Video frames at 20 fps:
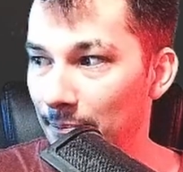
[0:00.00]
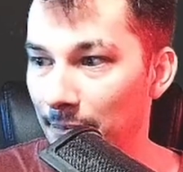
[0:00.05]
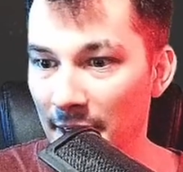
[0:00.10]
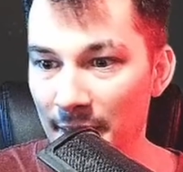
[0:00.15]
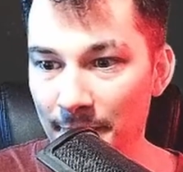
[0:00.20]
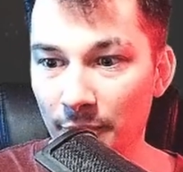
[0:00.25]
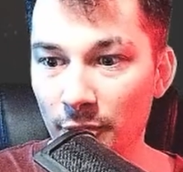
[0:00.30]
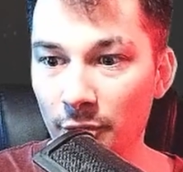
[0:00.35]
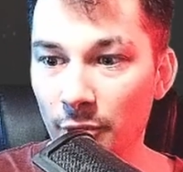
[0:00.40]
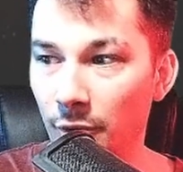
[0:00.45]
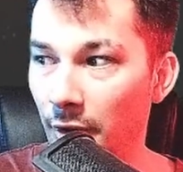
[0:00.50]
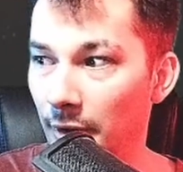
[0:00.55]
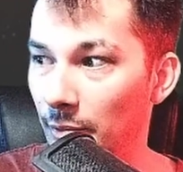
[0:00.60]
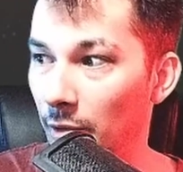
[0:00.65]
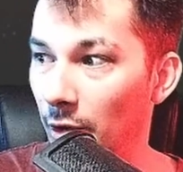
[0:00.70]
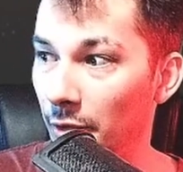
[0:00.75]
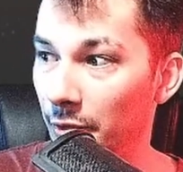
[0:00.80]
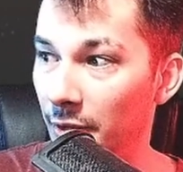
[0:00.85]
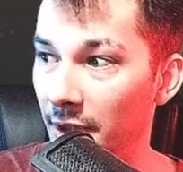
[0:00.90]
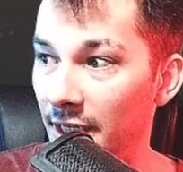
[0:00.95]
People who are
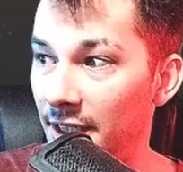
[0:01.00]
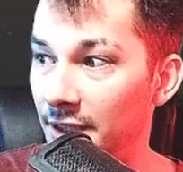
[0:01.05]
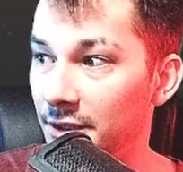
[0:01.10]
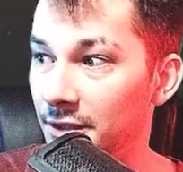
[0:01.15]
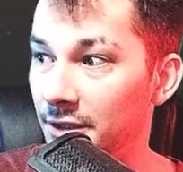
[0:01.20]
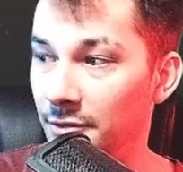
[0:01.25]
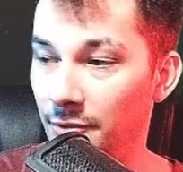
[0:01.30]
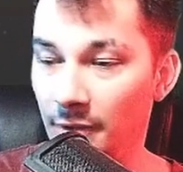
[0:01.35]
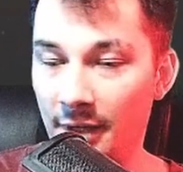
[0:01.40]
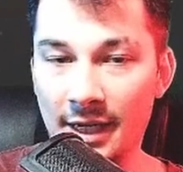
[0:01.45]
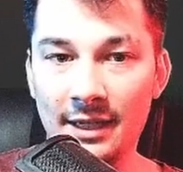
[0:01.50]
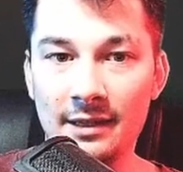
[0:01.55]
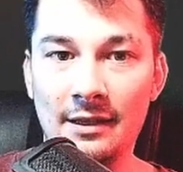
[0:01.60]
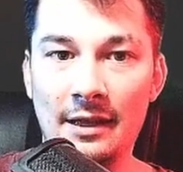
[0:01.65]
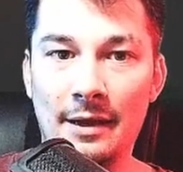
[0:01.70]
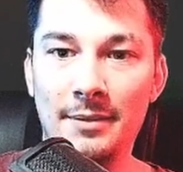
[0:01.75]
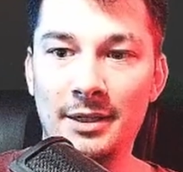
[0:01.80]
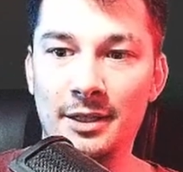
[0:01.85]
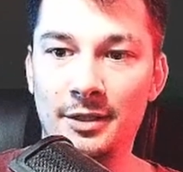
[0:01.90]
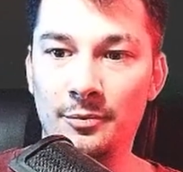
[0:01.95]
more rich, right, that
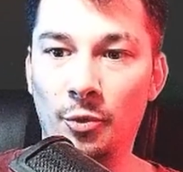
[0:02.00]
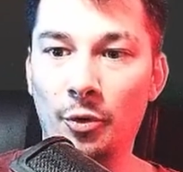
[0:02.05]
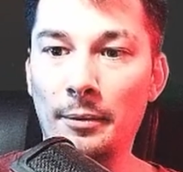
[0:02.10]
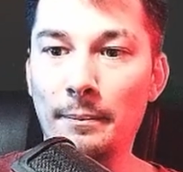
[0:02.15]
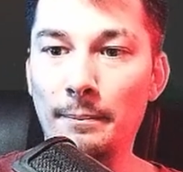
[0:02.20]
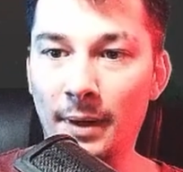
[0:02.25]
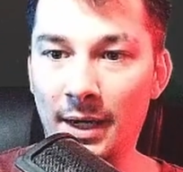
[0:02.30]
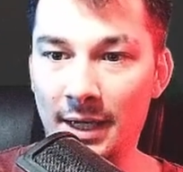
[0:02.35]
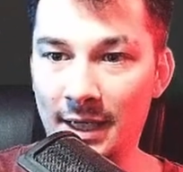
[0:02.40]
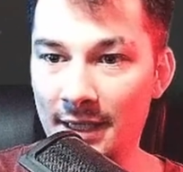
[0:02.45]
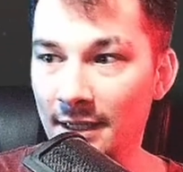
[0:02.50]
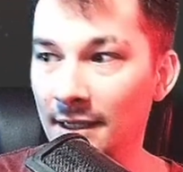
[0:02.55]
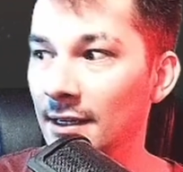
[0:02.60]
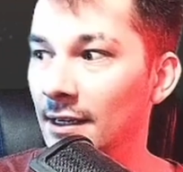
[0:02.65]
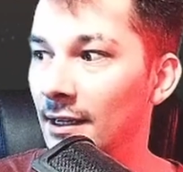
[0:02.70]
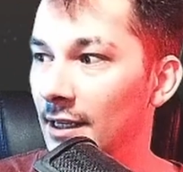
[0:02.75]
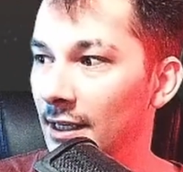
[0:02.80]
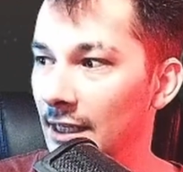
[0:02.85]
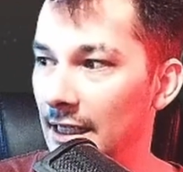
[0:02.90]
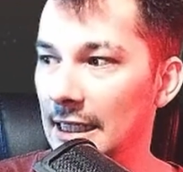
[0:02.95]
means more money
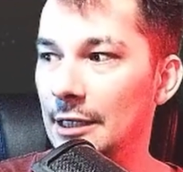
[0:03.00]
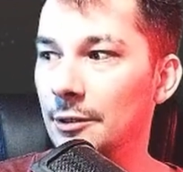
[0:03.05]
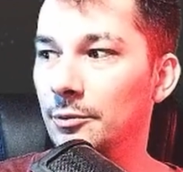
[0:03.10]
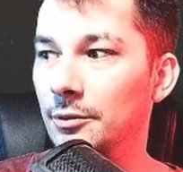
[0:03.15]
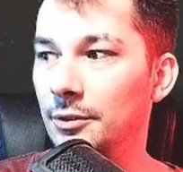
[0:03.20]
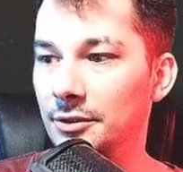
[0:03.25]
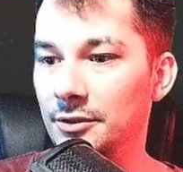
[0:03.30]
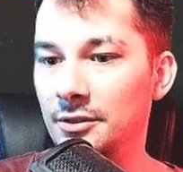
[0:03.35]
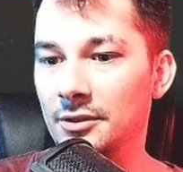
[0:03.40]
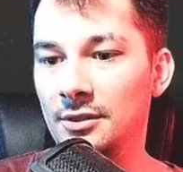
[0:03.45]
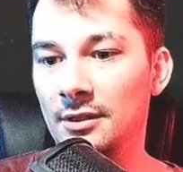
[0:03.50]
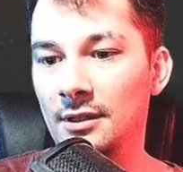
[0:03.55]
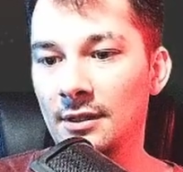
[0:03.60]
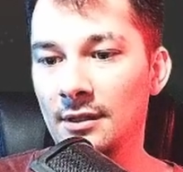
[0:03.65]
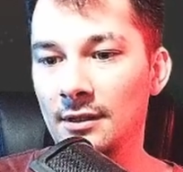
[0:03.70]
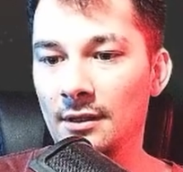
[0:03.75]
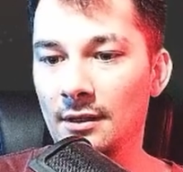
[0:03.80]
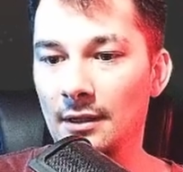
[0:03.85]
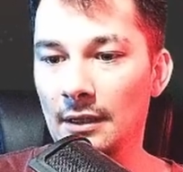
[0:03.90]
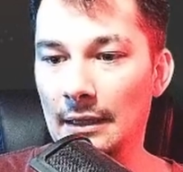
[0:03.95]
equals
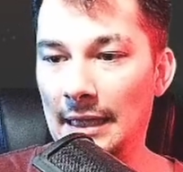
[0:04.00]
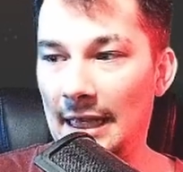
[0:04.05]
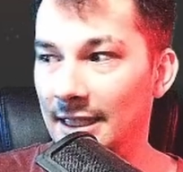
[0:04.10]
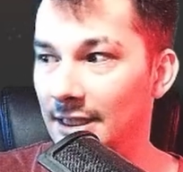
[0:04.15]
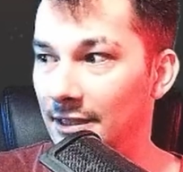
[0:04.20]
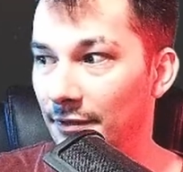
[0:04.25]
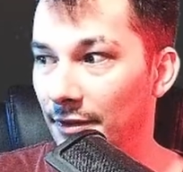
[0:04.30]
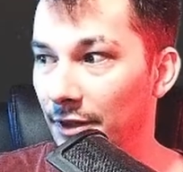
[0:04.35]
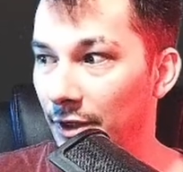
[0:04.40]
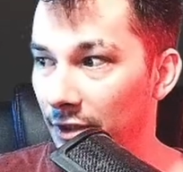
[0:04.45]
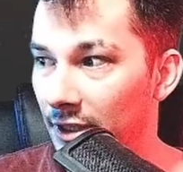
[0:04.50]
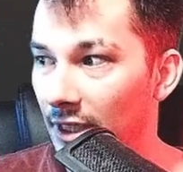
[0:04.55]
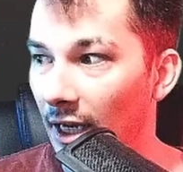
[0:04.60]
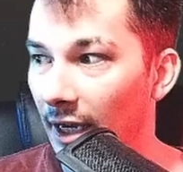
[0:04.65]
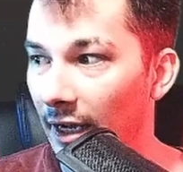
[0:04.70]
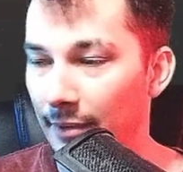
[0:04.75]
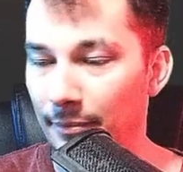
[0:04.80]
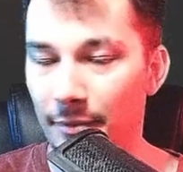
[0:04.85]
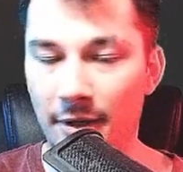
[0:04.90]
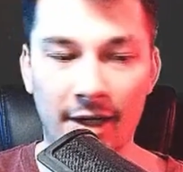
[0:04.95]
less of their
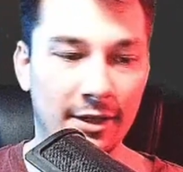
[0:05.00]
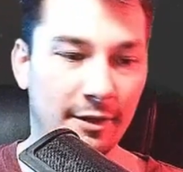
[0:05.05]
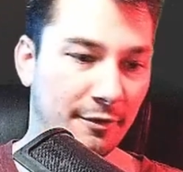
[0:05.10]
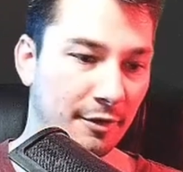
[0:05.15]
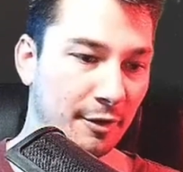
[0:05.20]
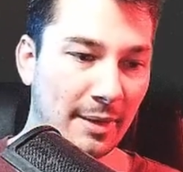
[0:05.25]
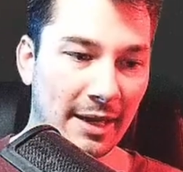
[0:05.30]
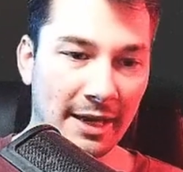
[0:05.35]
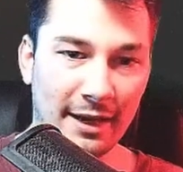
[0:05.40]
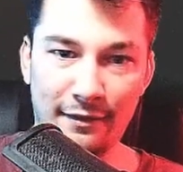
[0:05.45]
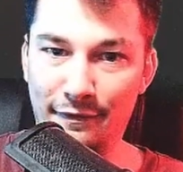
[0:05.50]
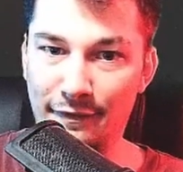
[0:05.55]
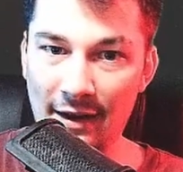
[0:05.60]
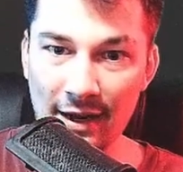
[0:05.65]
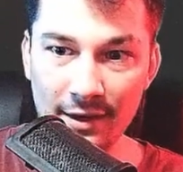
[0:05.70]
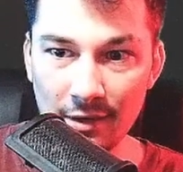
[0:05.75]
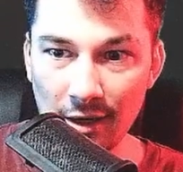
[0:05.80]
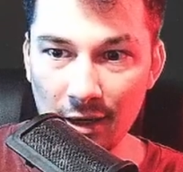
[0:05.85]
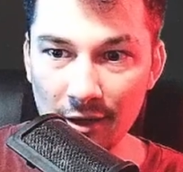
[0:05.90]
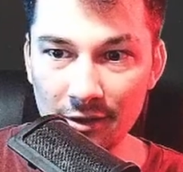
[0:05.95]
time, right? If you're making
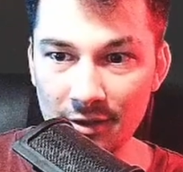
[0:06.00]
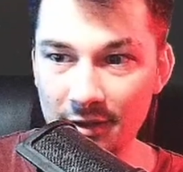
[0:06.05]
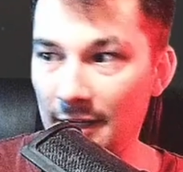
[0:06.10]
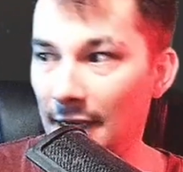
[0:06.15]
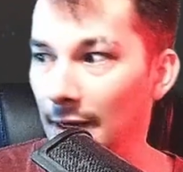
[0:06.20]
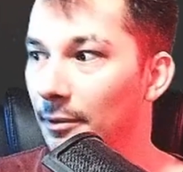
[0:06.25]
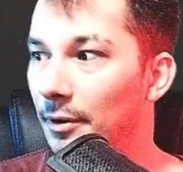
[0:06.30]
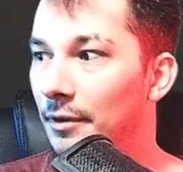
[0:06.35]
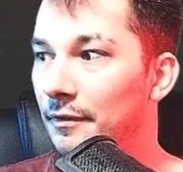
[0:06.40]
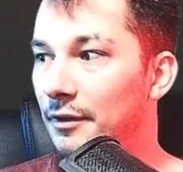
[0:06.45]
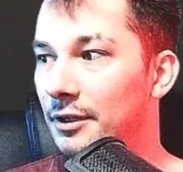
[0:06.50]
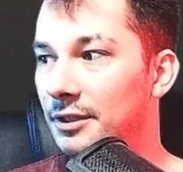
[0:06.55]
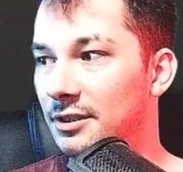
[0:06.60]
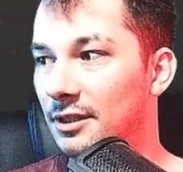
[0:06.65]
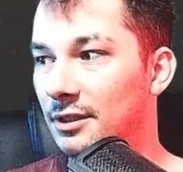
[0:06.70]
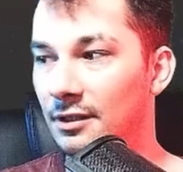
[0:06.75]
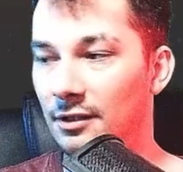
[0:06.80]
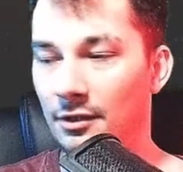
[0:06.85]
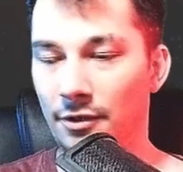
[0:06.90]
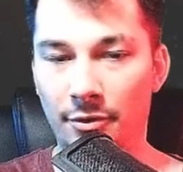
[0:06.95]
$5 an hour
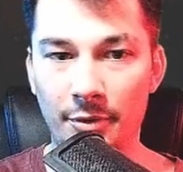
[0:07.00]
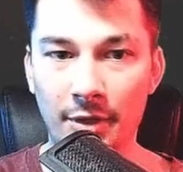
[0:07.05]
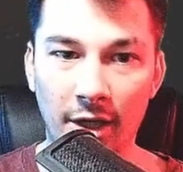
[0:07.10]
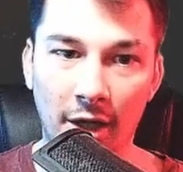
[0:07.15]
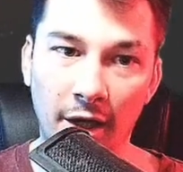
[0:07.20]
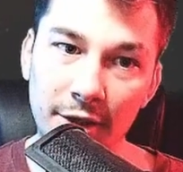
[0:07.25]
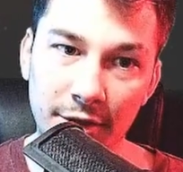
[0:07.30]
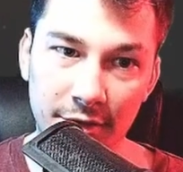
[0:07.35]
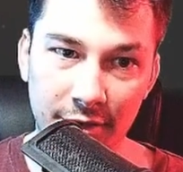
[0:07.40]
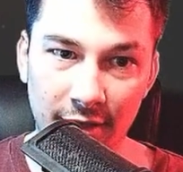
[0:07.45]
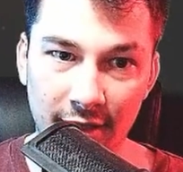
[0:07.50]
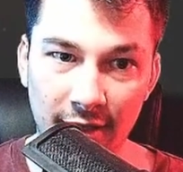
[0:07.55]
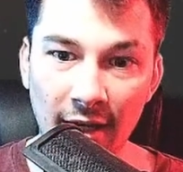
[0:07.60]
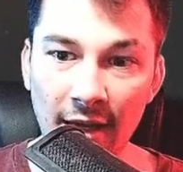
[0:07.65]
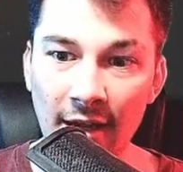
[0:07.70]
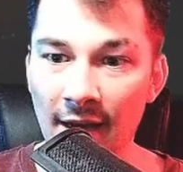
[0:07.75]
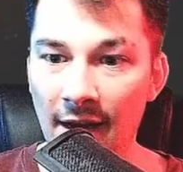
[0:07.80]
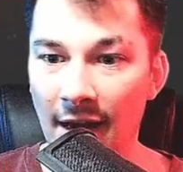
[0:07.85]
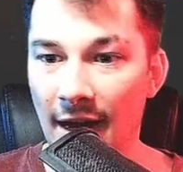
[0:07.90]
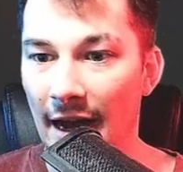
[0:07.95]
versus 300,
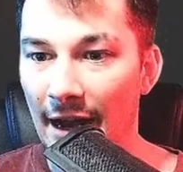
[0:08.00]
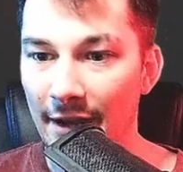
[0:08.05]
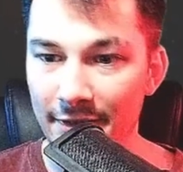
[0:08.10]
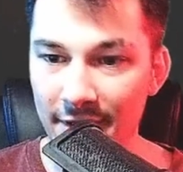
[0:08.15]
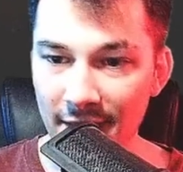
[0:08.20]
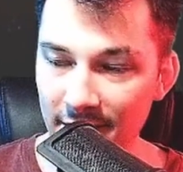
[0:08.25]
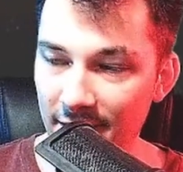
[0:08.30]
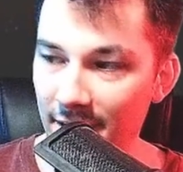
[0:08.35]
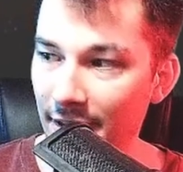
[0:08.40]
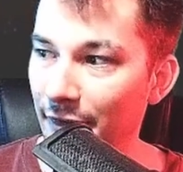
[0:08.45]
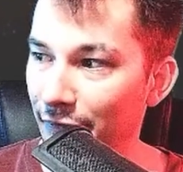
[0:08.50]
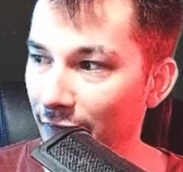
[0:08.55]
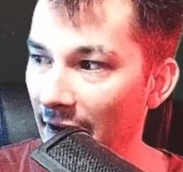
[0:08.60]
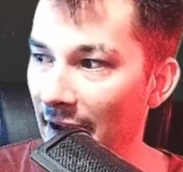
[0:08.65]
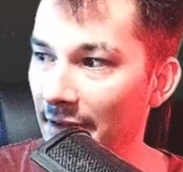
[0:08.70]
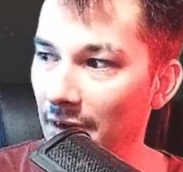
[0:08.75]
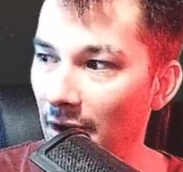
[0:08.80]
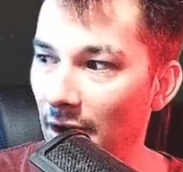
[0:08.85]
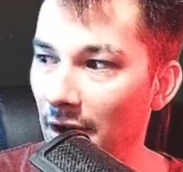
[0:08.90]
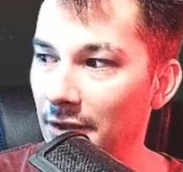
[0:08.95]
obviously
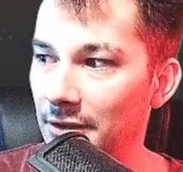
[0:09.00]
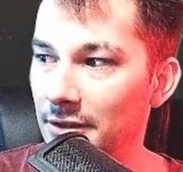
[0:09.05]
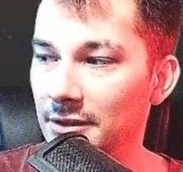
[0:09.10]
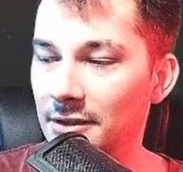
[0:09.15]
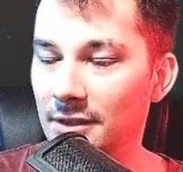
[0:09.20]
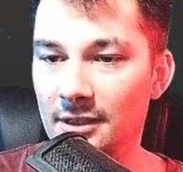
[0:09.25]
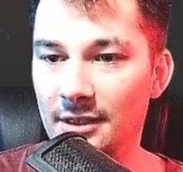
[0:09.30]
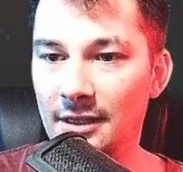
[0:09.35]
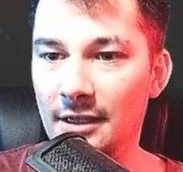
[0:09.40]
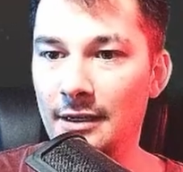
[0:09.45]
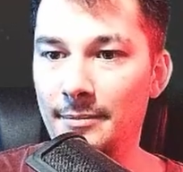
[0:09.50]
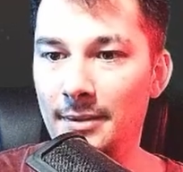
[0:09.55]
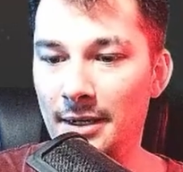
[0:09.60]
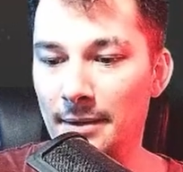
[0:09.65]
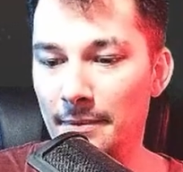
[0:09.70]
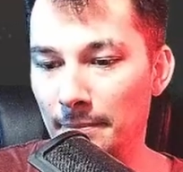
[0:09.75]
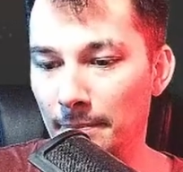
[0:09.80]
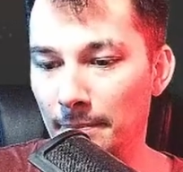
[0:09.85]
$5 is going to be a